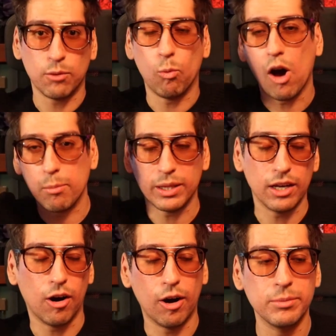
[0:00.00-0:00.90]
like
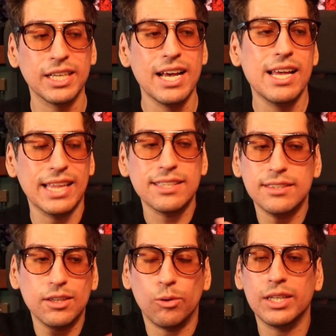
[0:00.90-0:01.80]
wobbly arms.
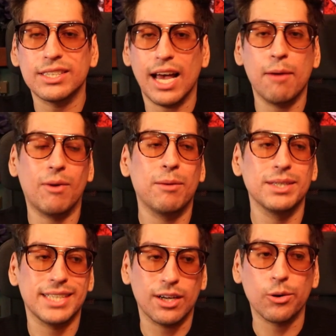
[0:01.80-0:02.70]
That's the only time where I
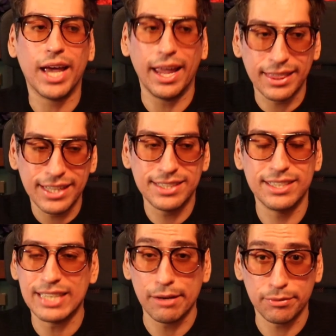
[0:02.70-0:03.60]
was like, okay,
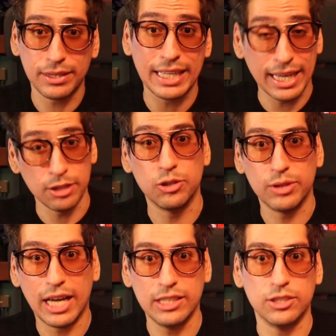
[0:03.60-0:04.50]
this is definitely in
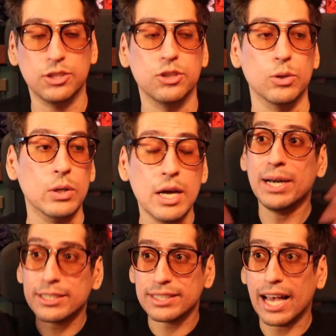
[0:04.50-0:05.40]
2002. But
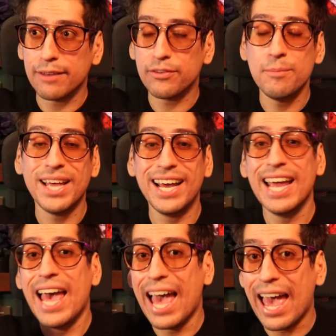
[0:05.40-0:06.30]
aside from that,
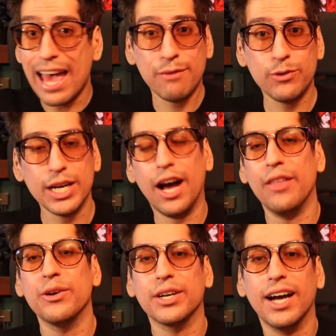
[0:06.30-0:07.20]
every
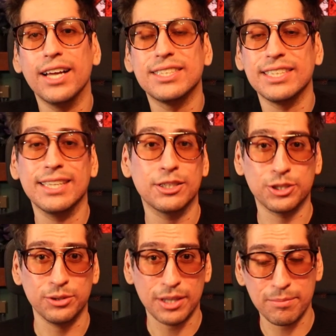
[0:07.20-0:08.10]
other cutscene that
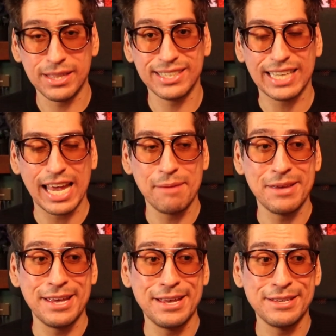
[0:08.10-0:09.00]
shows up in this game
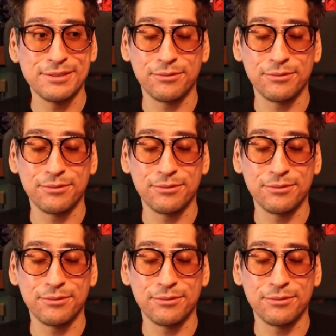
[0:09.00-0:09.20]
is